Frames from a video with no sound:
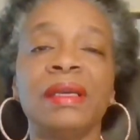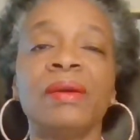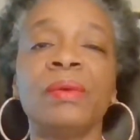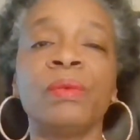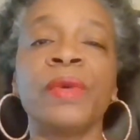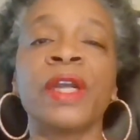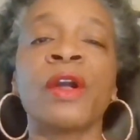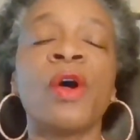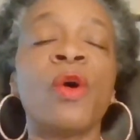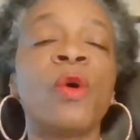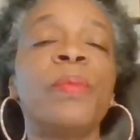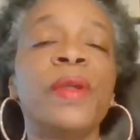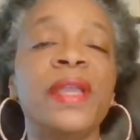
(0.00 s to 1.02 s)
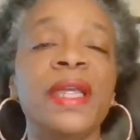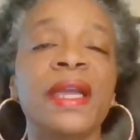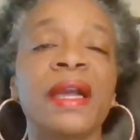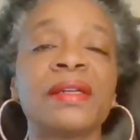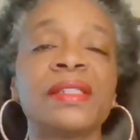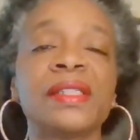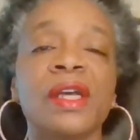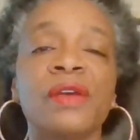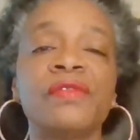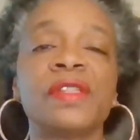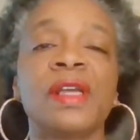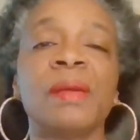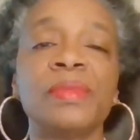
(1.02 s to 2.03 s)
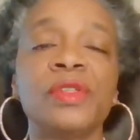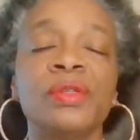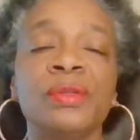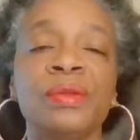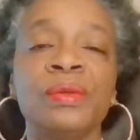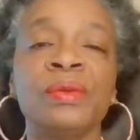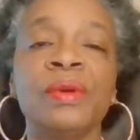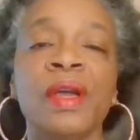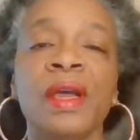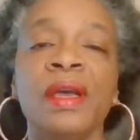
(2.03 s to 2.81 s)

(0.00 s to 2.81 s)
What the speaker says: we are opening ourselves up to